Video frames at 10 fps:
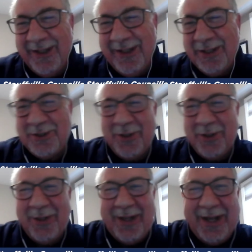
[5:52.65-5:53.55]
So
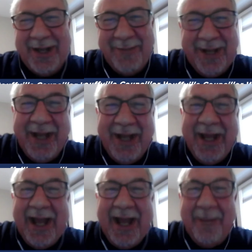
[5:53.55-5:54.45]
I'm
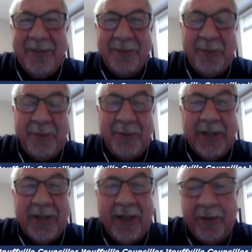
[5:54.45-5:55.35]
happy to be
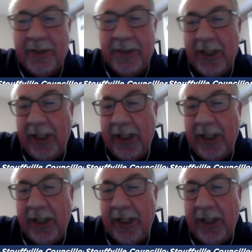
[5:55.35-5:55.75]
retired.